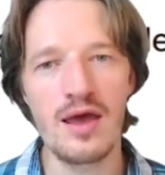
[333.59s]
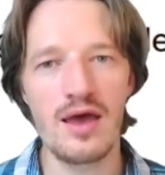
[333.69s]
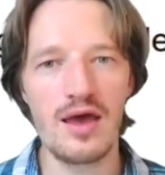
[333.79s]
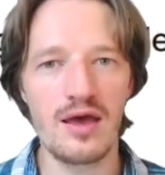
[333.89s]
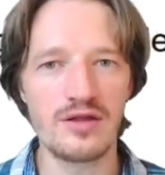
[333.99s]

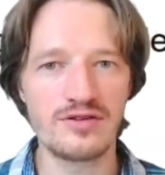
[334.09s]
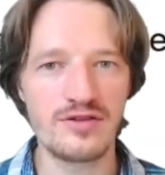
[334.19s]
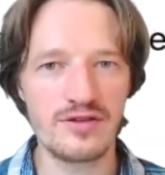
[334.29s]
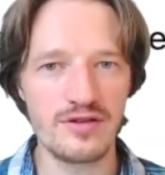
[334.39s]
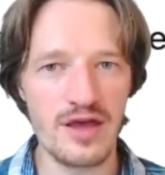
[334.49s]
and
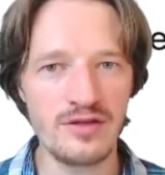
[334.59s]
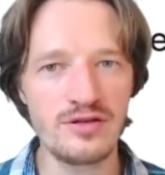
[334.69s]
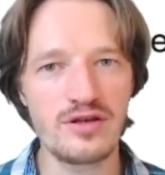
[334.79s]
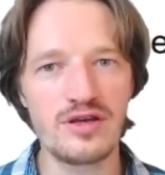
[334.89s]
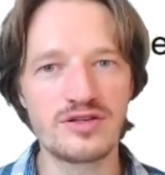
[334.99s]

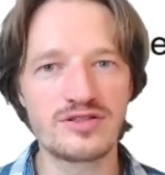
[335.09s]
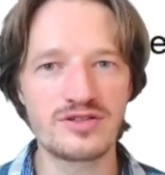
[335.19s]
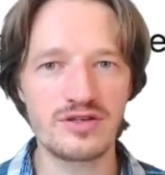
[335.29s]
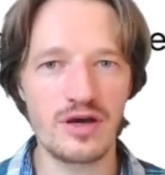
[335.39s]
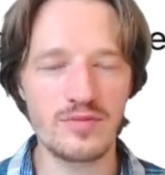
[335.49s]
then it
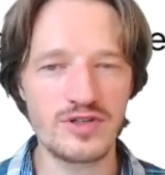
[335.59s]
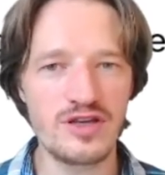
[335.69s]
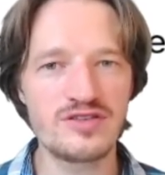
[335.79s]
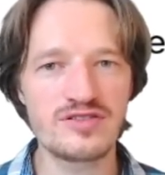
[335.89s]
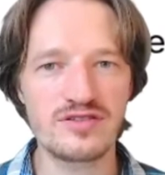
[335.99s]

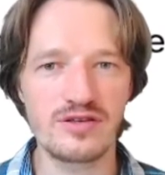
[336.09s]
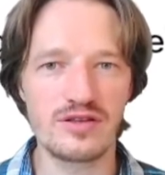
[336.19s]
updates